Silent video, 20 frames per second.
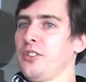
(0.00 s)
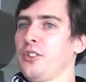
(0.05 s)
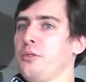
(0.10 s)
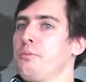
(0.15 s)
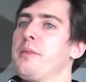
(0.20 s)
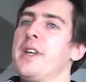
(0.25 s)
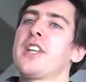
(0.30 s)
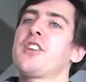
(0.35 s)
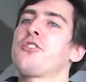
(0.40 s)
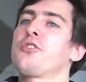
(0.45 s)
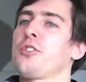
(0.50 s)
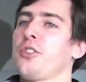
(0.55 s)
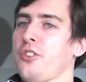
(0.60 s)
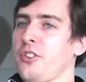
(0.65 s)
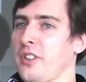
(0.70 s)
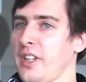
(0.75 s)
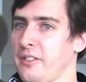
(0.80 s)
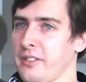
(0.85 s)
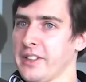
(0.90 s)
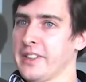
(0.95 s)
or make sure
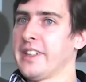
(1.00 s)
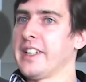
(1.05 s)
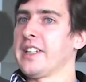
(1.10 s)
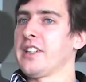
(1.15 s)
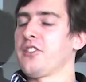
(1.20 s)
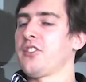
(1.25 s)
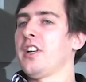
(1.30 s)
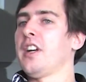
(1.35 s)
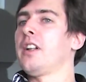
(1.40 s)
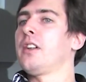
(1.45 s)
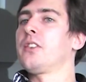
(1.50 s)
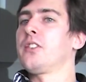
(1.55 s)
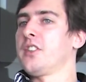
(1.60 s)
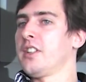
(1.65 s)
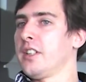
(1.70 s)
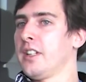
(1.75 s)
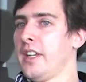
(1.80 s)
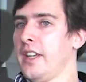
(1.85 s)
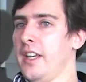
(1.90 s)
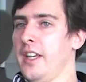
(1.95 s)
that everything is
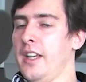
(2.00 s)
healthy.